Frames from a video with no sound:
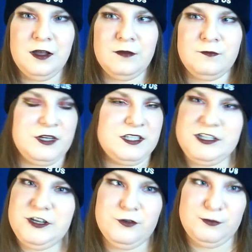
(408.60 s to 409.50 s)
but it's
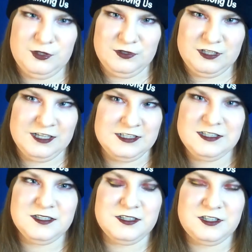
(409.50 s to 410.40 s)
terrible. It's
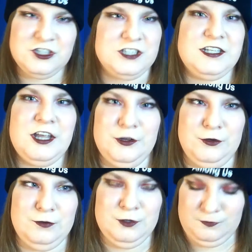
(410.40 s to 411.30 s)
just
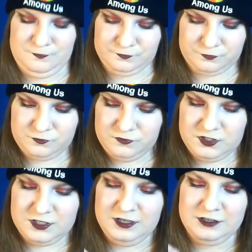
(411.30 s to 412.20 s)
terrible.
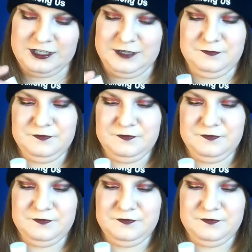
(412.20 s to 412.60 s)
Okay.